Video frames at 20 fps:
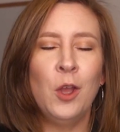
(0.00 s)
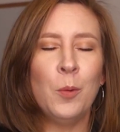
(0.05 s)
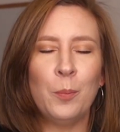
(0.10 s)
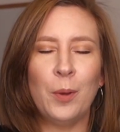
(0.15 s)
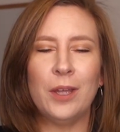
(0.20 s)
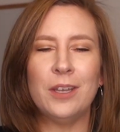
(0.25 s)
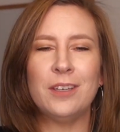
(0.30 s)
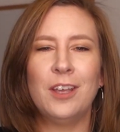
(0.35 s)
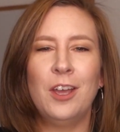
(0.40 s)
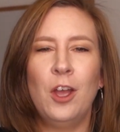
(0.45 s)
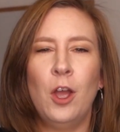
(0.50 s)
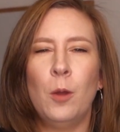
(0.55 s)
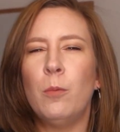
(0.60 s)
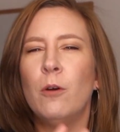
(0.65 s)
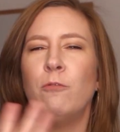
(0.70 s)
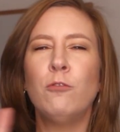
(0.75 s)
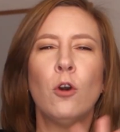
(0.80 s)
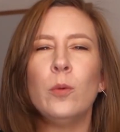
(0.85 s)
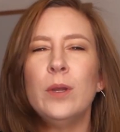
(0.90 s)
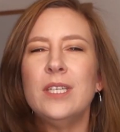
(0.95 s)
But
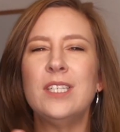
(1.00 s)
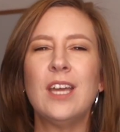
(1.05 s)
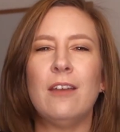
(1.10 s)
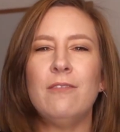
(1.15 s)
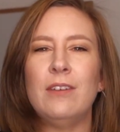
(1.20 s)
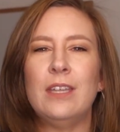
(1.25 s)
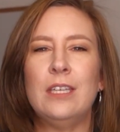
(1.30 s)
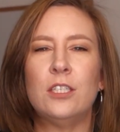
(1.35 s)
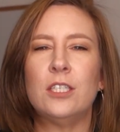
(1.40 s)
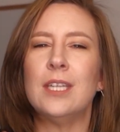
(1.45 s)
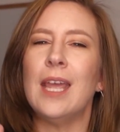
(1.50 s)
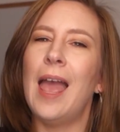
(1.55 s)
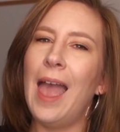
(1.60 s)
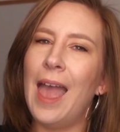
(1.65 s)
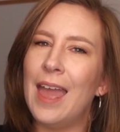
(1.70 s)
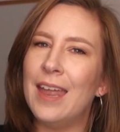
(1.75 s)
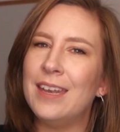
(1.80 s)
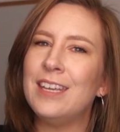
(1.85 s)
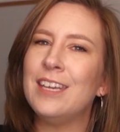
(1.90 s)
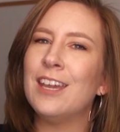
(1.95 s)
before we dive into
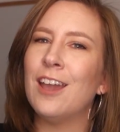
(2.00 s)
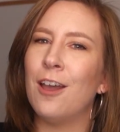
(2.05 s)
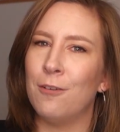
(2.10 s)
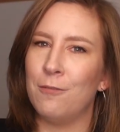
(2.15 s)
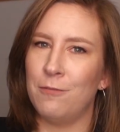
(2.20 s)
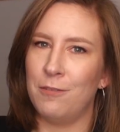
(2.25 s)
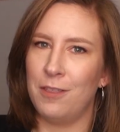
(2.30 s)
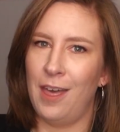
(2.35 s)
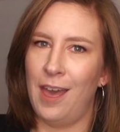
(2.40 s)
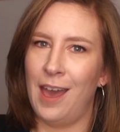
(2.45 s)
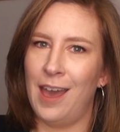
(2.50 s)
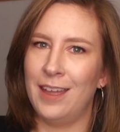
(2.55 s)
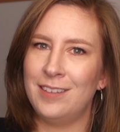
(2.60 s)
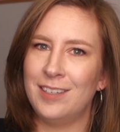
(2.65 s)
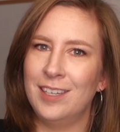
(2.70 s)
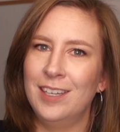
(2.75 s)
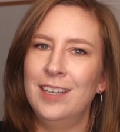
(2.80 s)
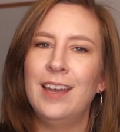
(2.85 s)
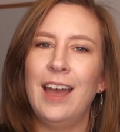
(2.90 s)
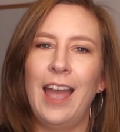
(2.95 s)
any of
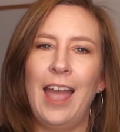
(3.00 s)
that,